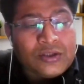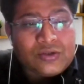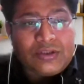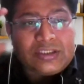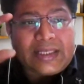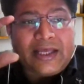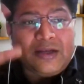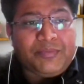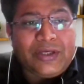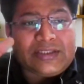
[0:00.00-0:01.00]
So this
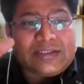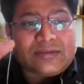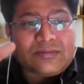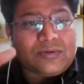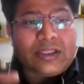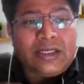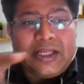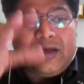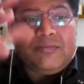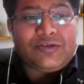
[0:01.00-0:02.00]
NPS the
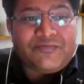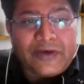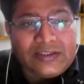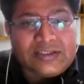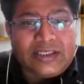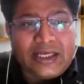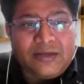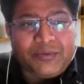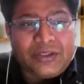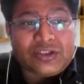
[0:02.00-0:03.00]
name is fancy
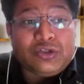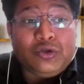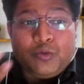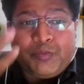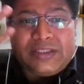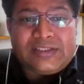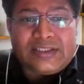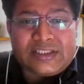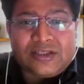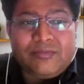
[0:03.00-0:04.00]
NPS new pension
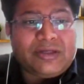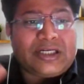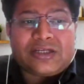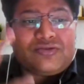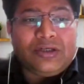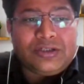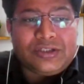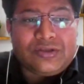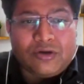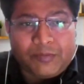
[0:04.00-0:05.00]
scheme, but actually it
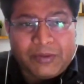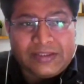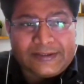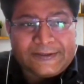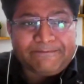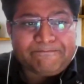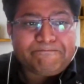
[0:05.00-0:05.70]
is not pension.